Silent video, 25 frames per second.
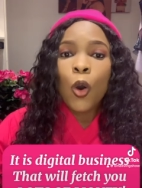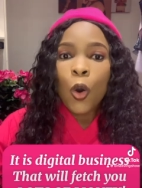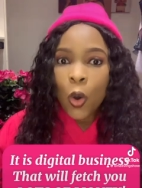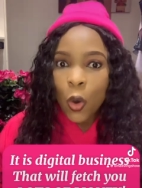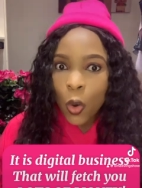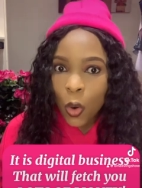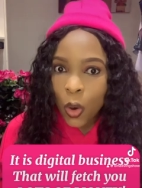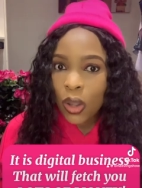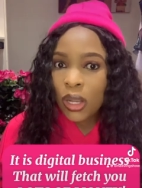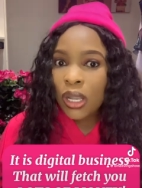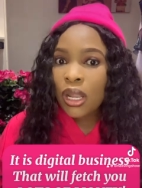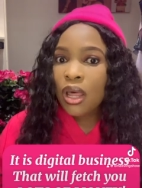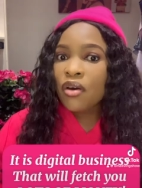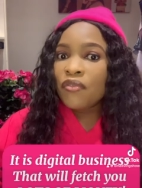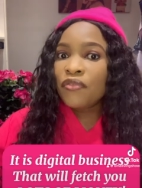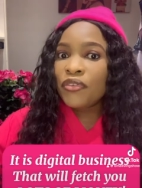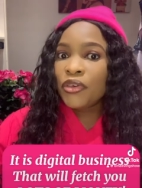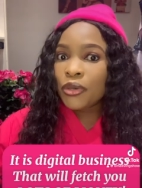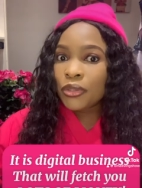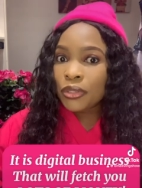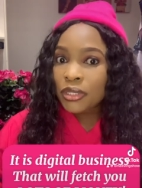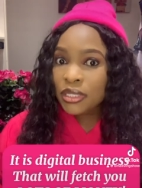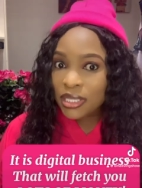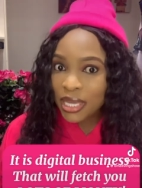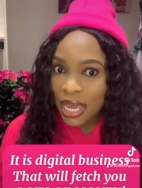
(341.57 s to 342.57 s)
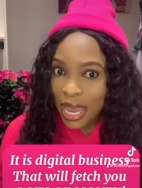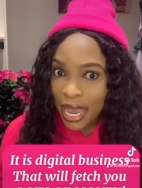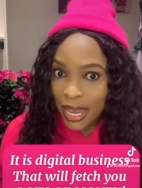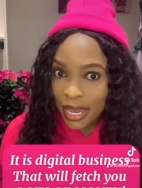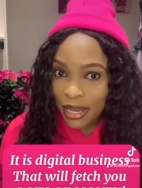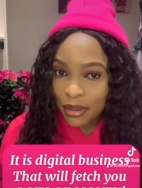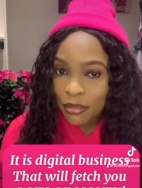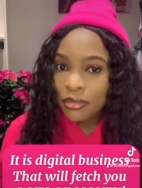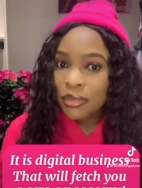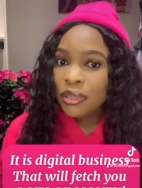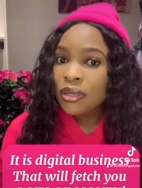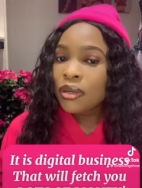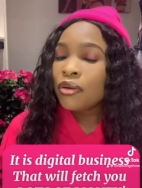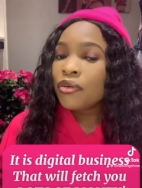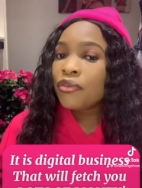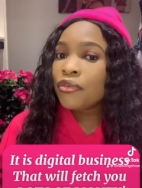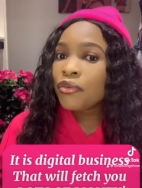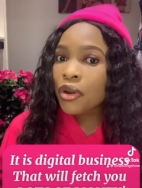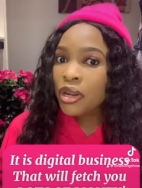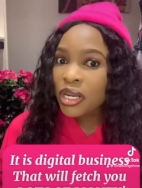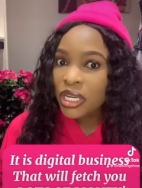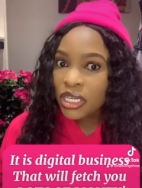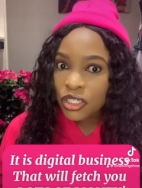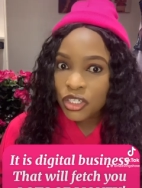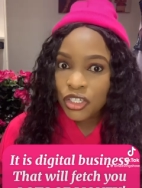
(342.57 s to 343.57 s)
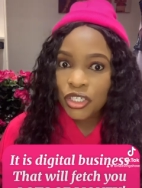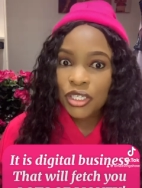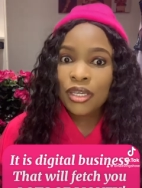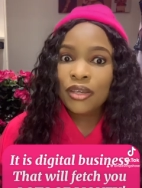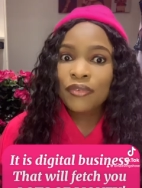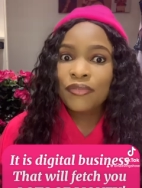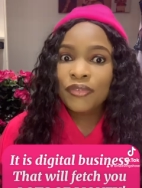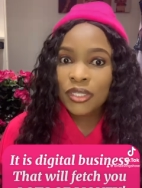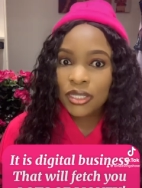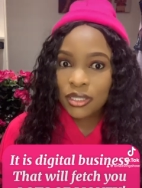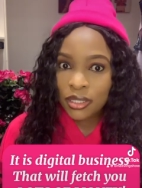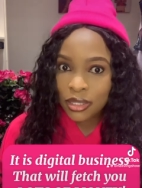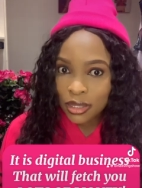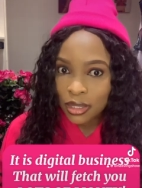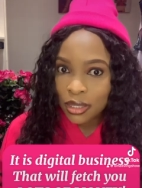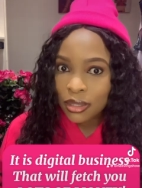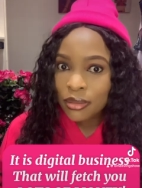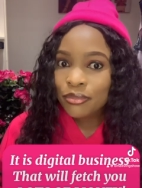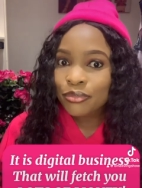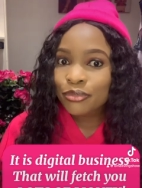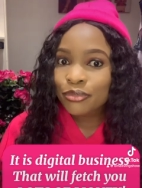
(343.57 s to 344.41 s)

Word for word: all of your time running shifts.